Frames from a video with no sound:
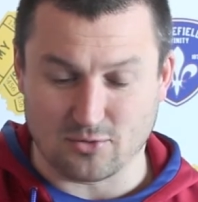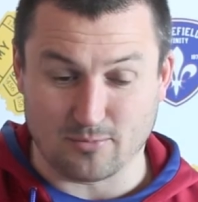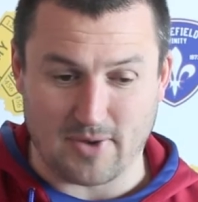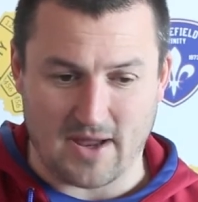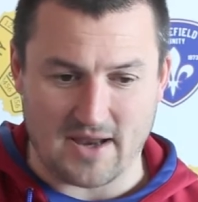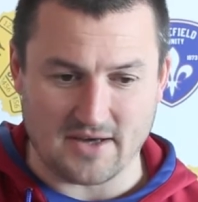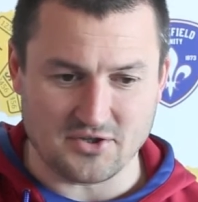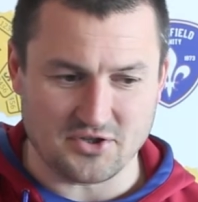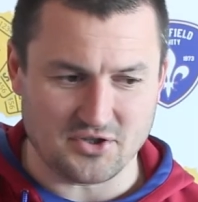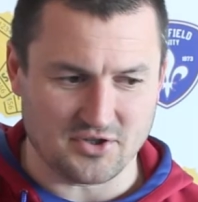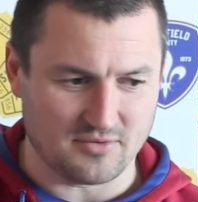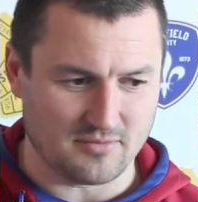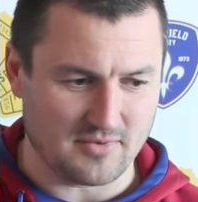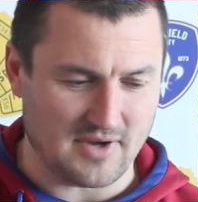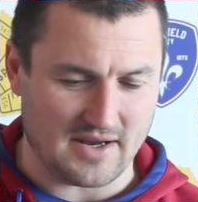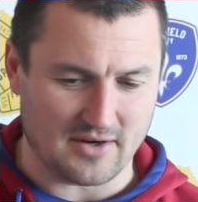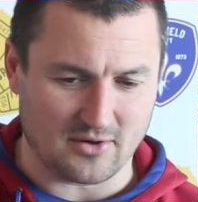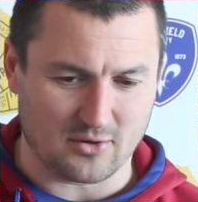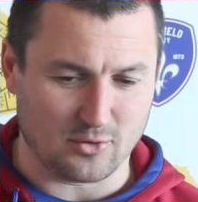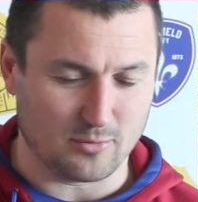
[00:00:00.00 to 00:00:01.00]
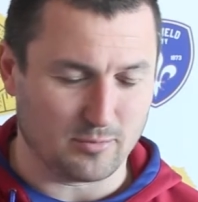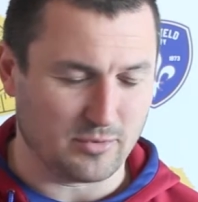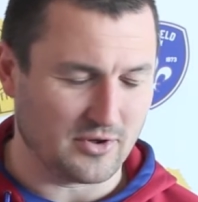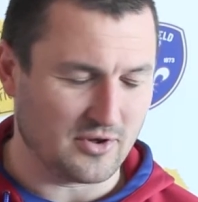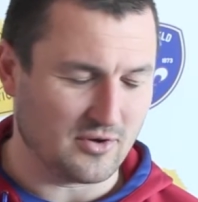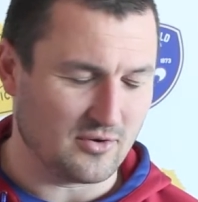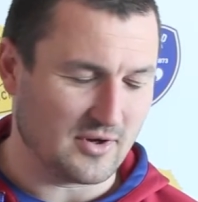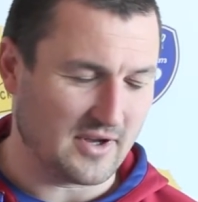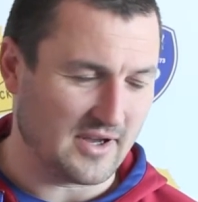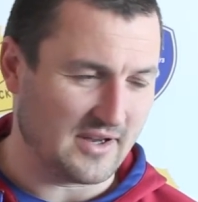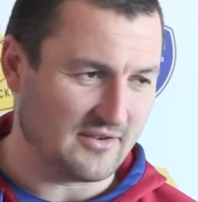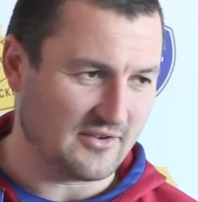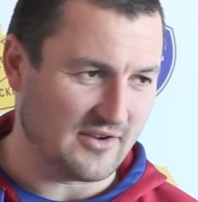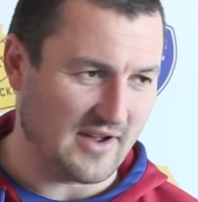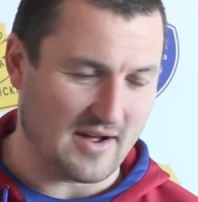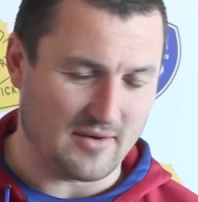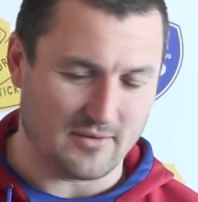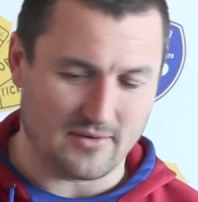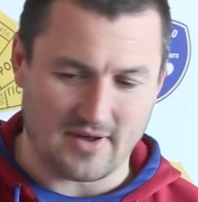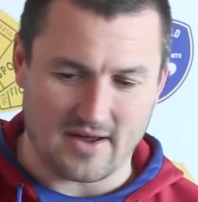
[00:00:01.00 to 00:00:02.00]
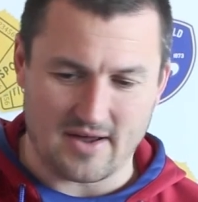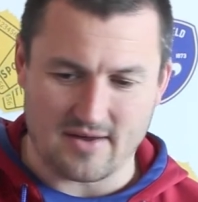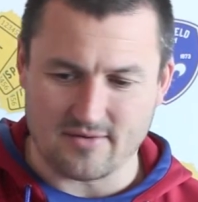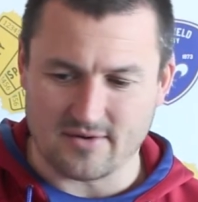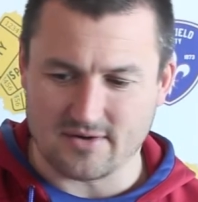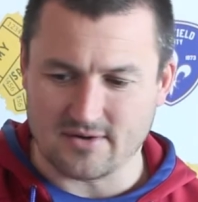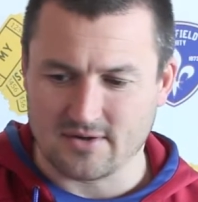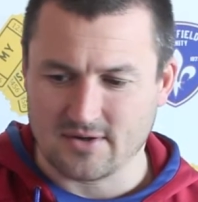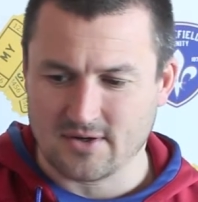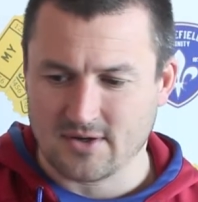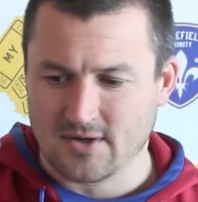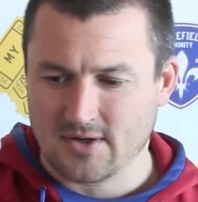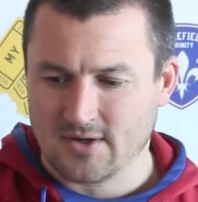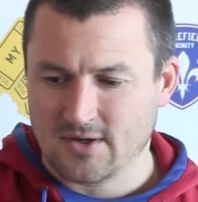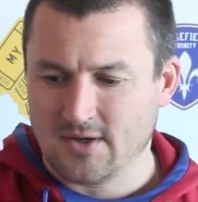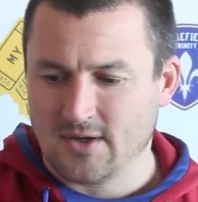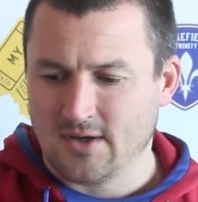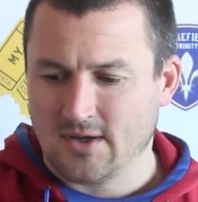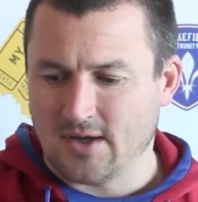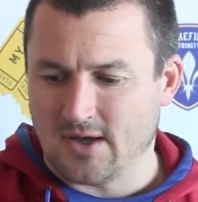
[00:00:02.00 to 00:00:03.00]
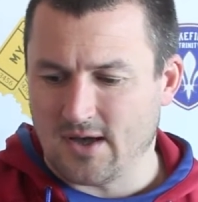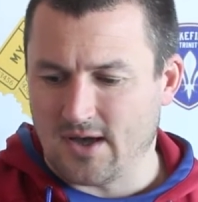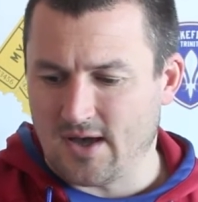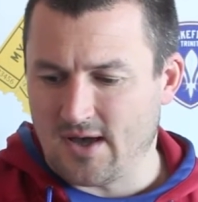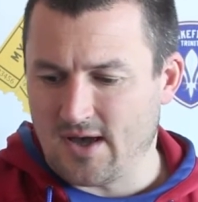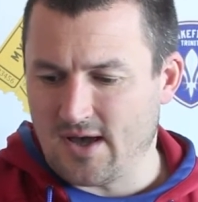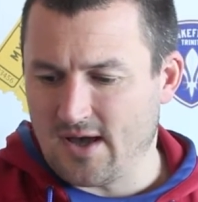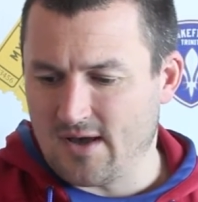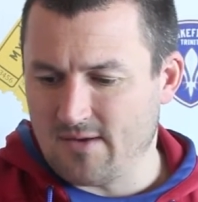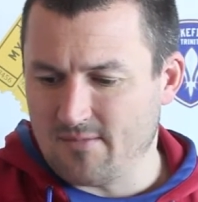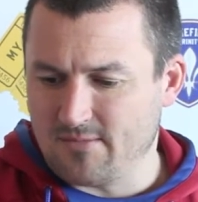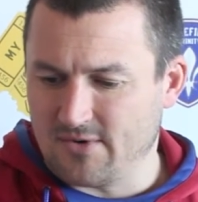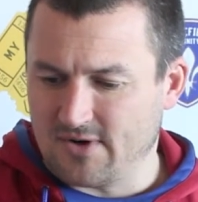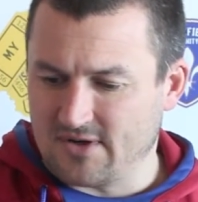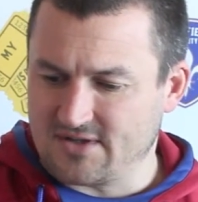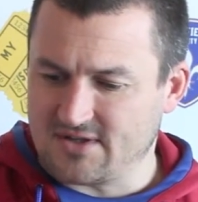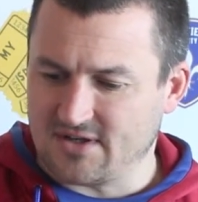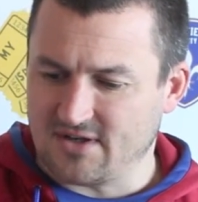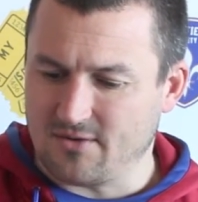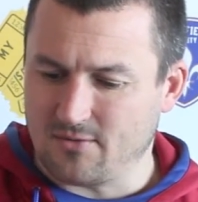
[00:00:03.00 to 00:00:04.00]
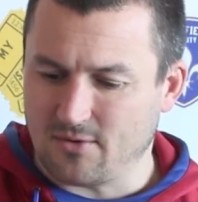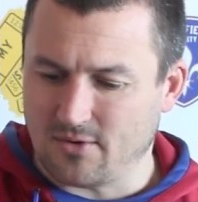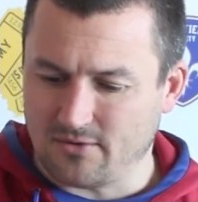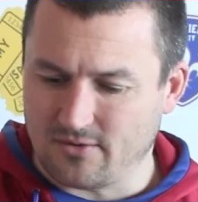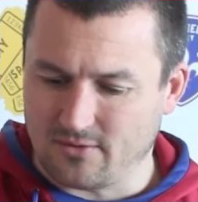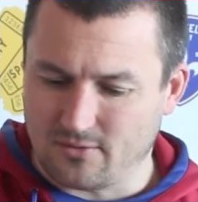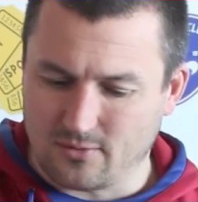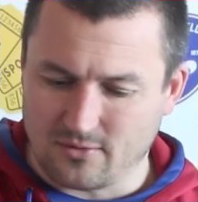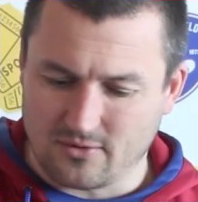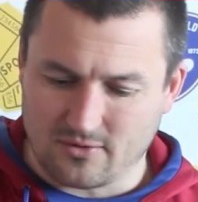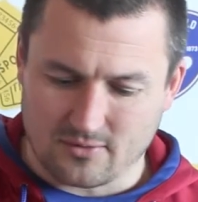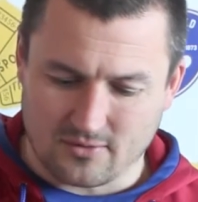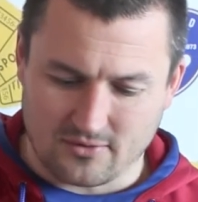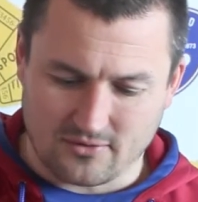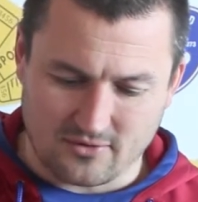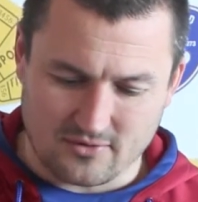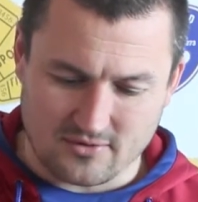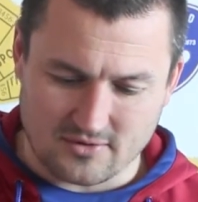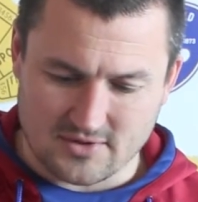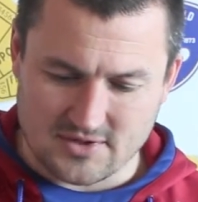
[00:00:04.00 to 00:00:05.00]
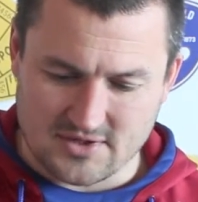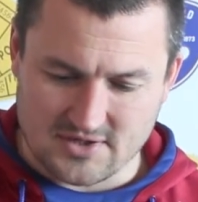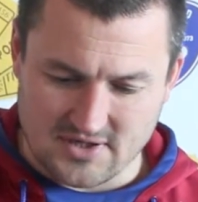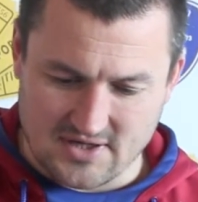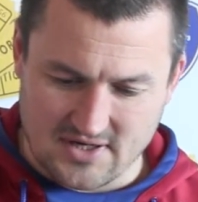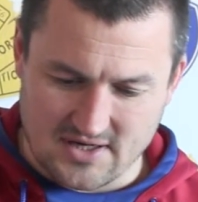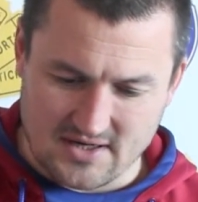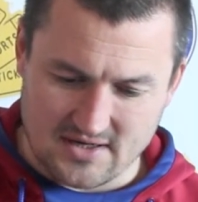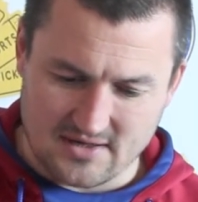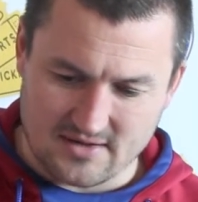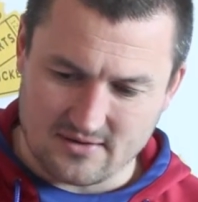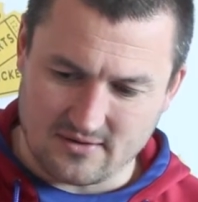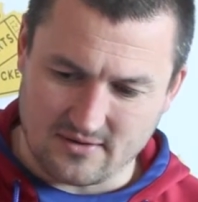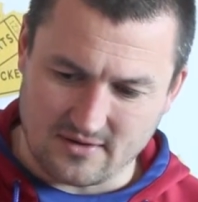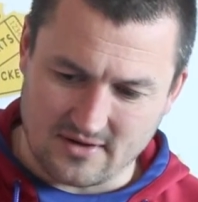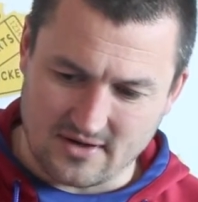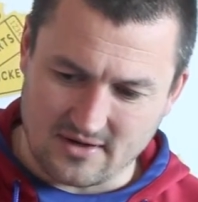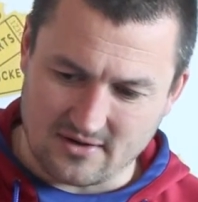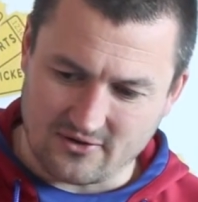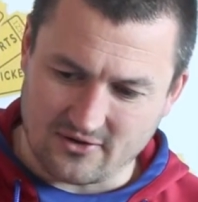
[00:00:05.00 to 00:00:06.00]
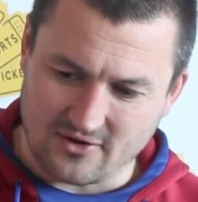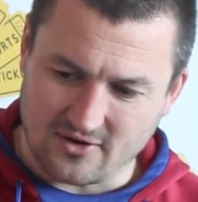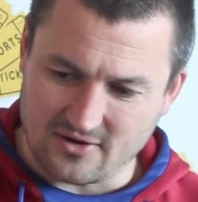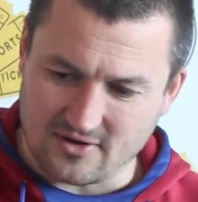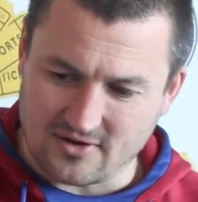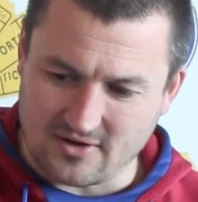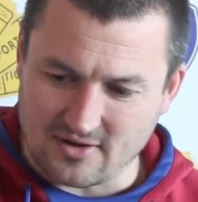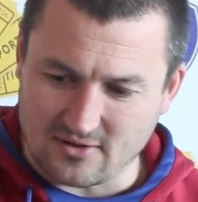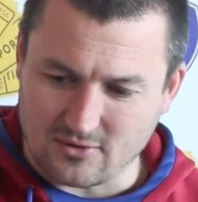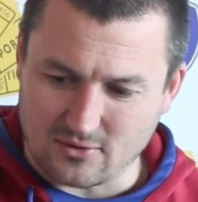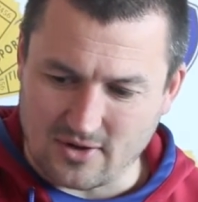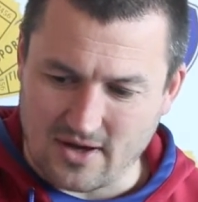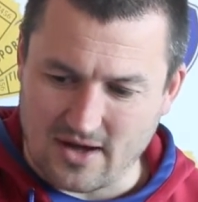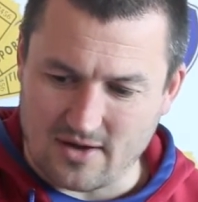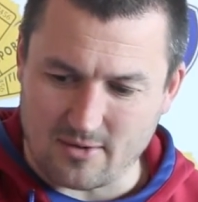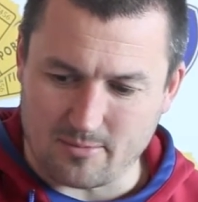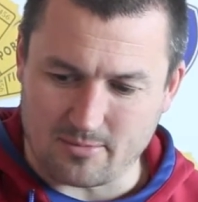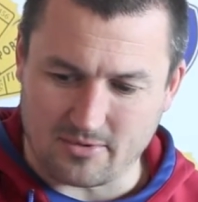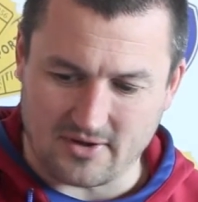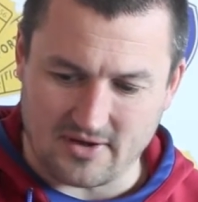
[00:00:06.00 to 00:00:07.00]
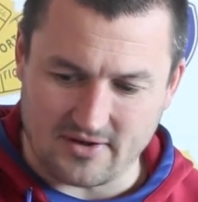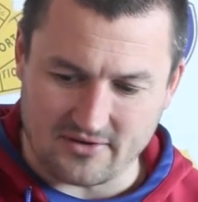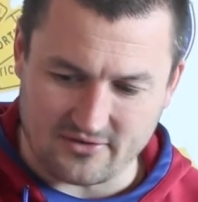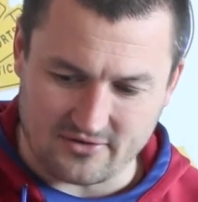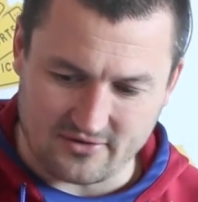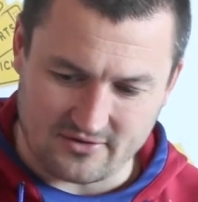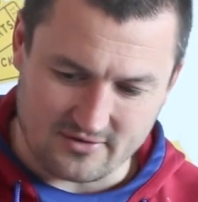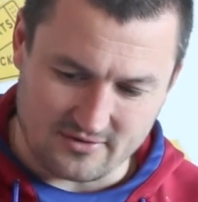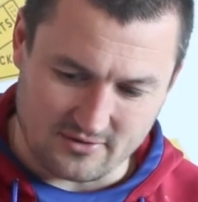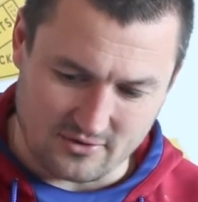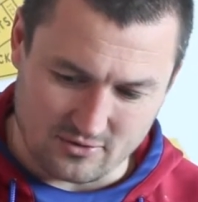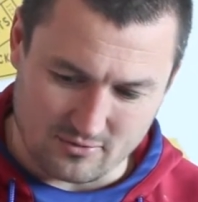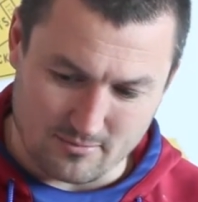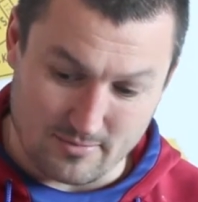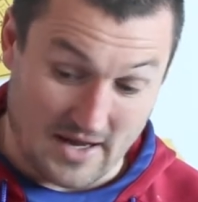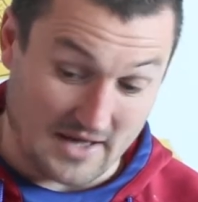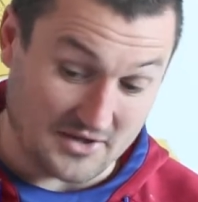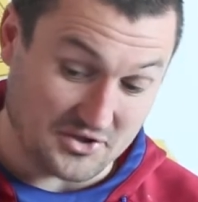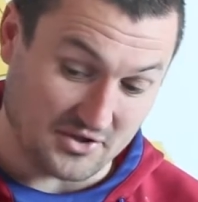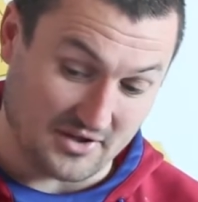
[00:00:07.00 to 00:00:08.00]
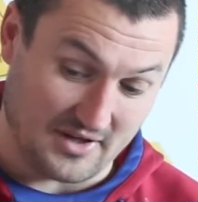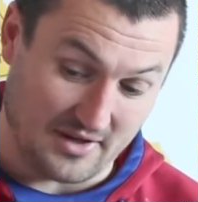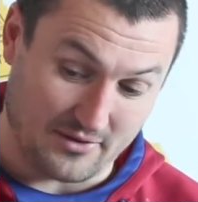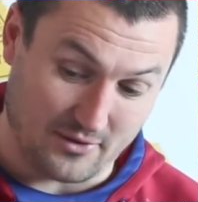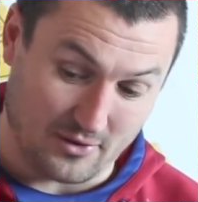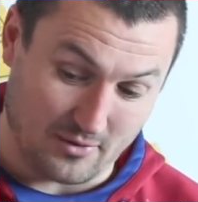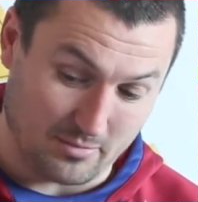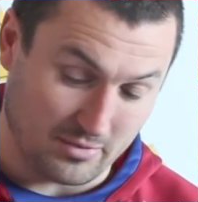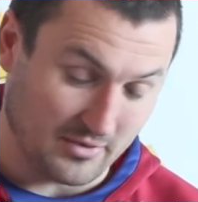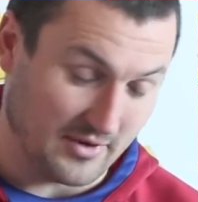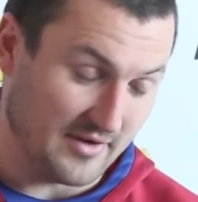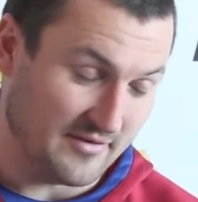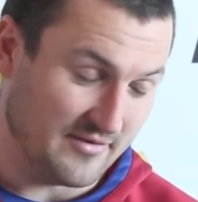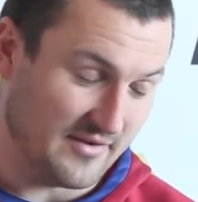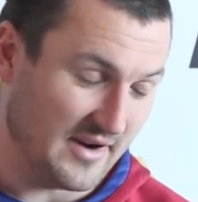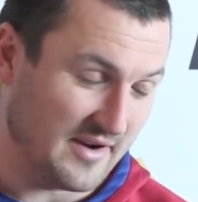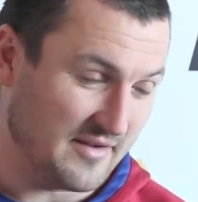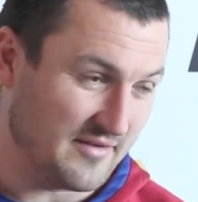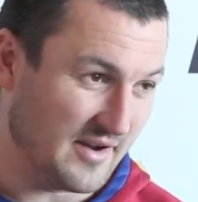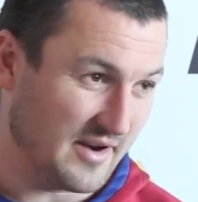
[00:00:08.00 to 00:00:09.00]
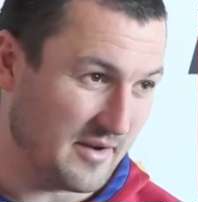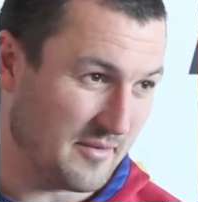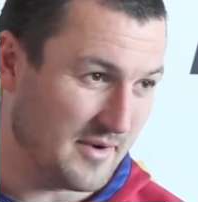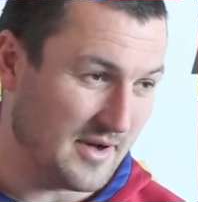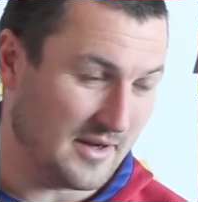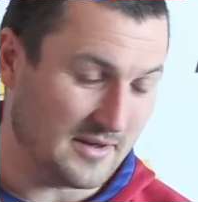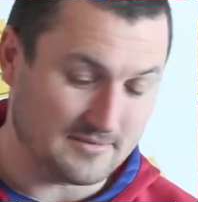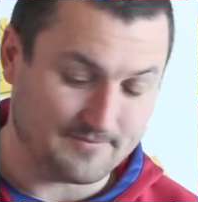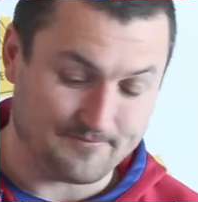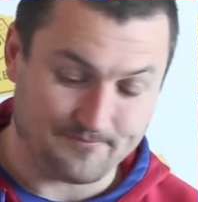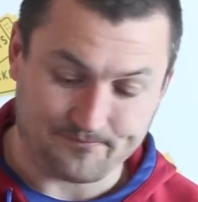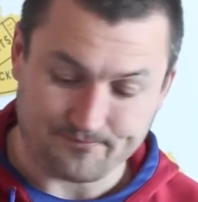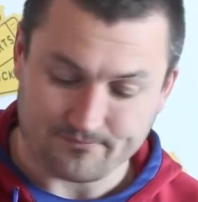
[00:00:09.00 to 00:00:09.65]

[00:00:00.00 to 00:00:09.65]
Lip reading: bench, and we had a couple of young kids out there, but I tell you what, there wasn't. Certainly didn't look out of place. Young Batchel, I thought, played very, very well,